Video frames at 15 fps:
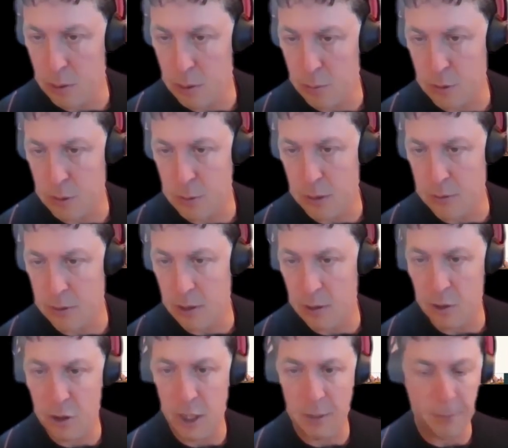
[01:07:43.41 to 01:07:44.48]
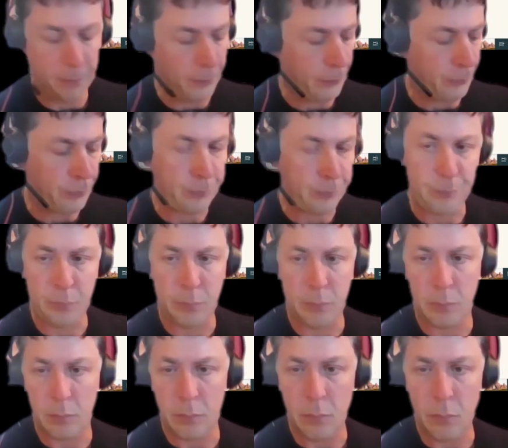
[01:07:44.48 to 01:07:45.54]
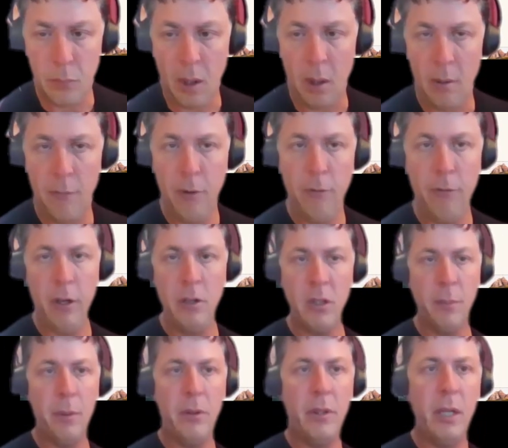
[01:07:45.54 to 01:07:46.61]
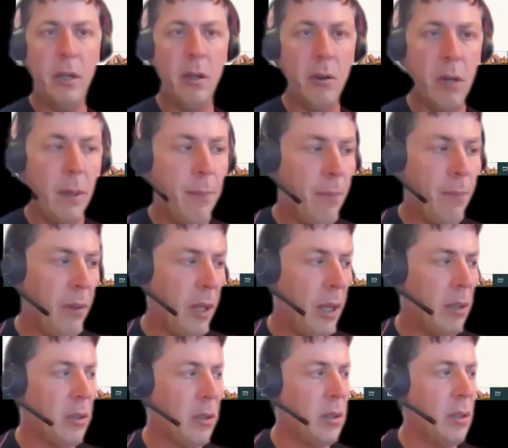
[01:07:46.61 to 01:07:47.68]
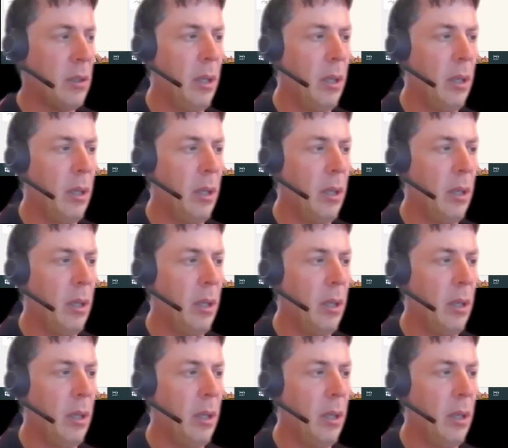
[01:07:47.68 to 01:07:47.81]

I'll chuck it in the chat. Feel free to jump on there and grab that.